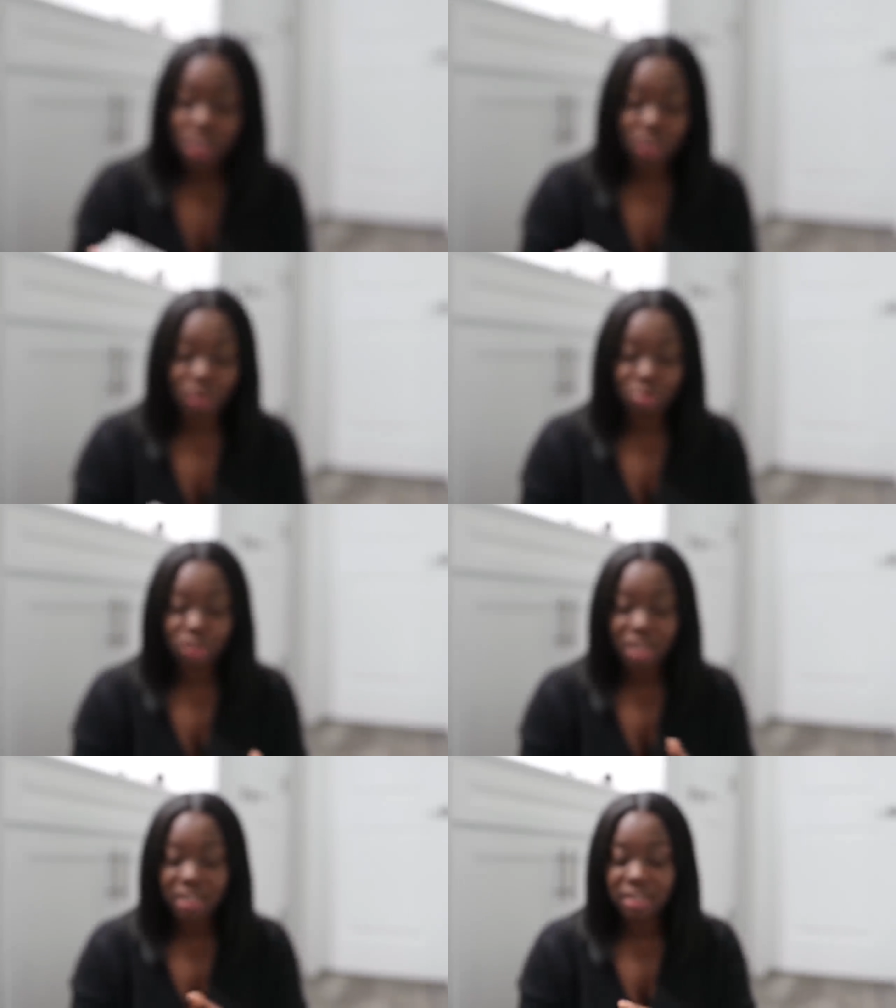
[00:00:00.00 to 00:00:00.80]
So I'm
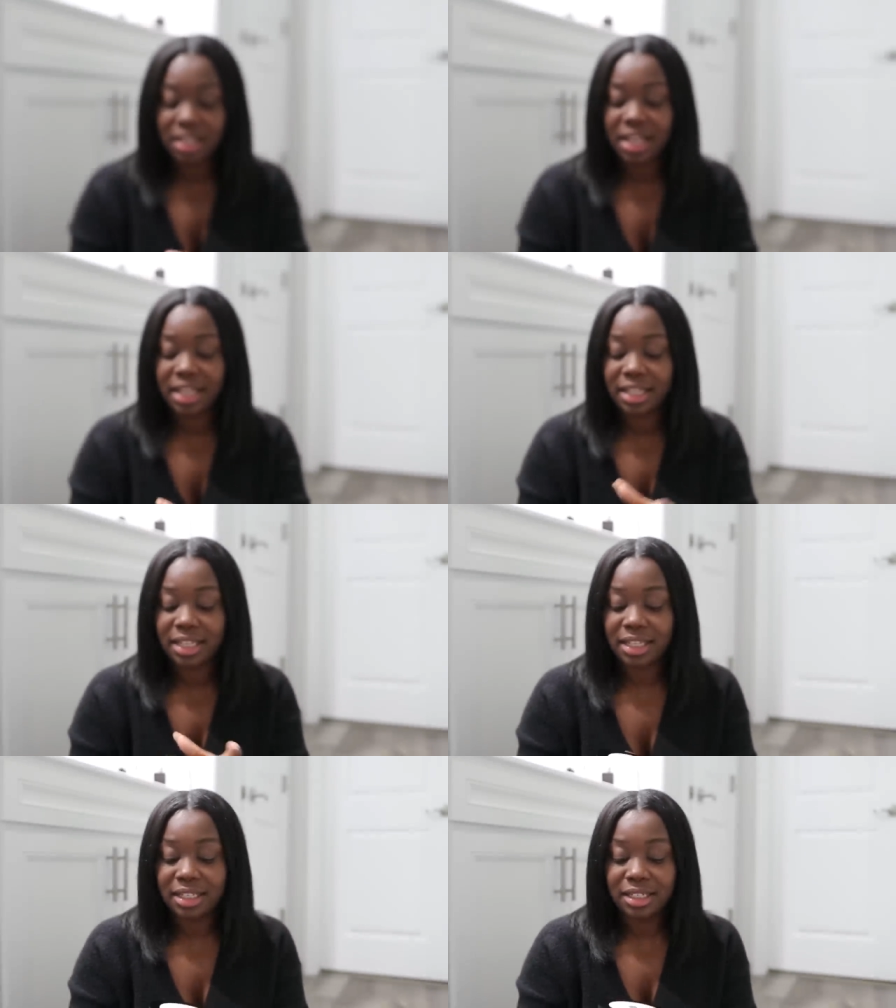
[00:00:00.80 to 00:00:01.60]
trying to
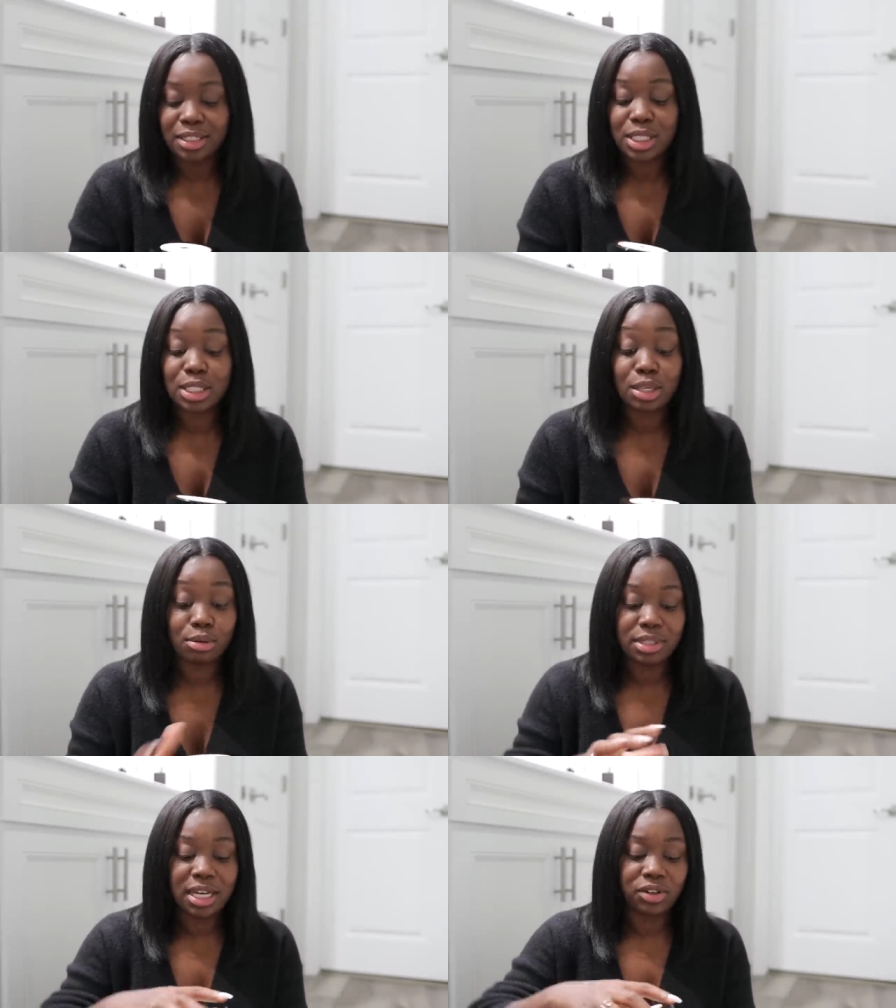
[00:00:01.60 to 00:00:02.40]
like
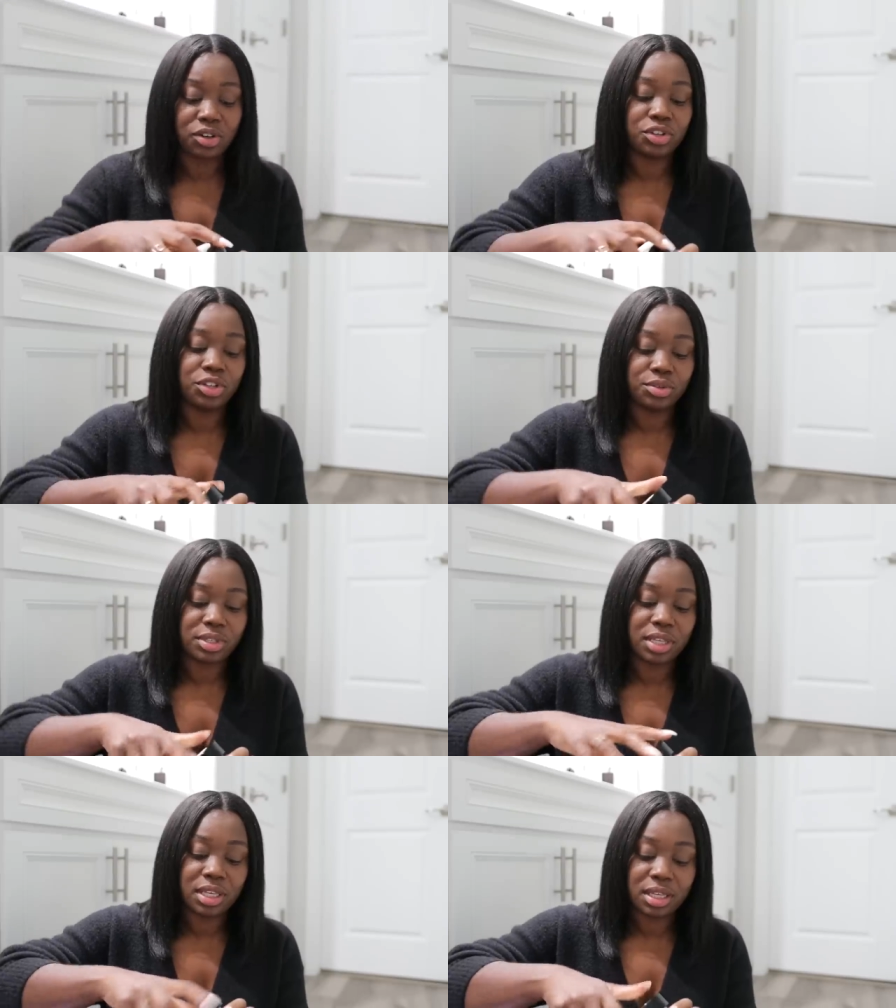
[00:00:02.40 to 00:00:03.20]
slow down on
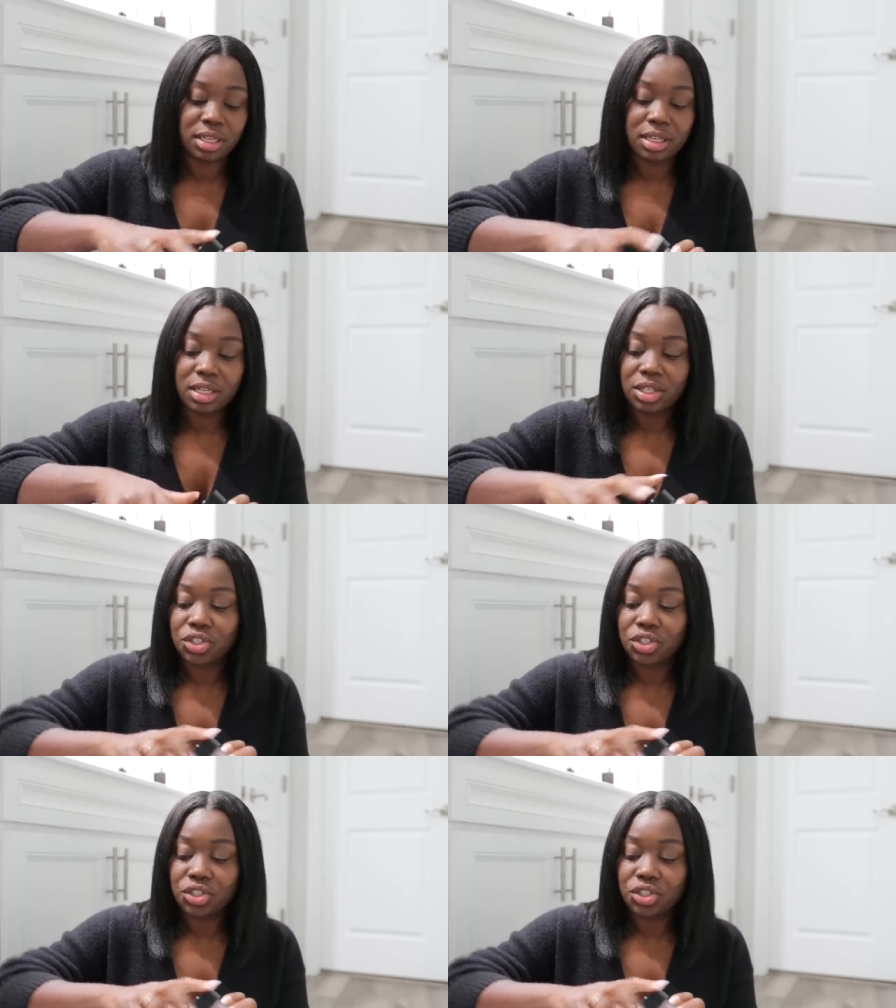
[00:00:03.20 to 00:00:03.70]
using it